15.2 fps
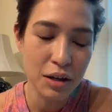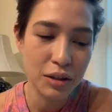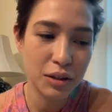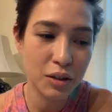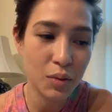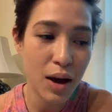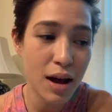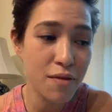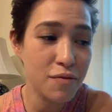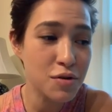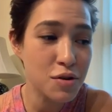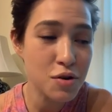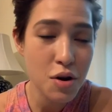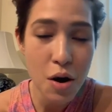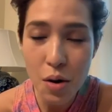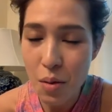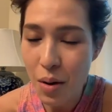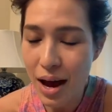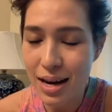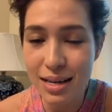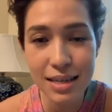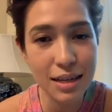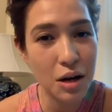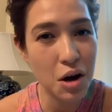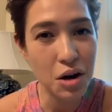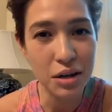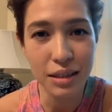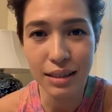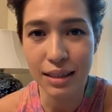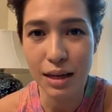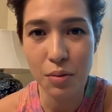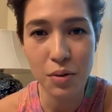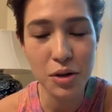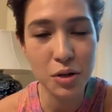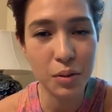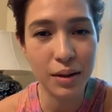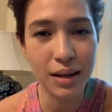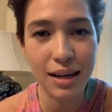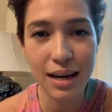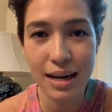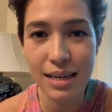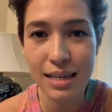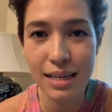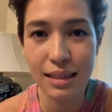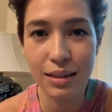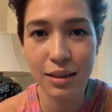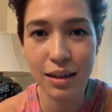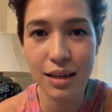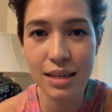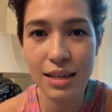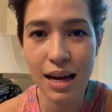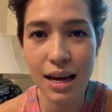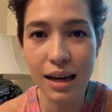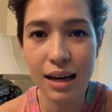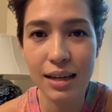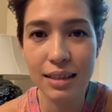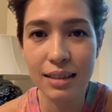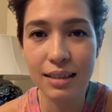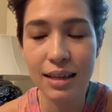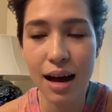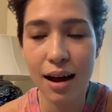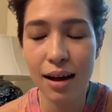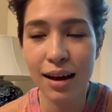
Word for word: So I have no idea, honestly, where 2019 is going to take us.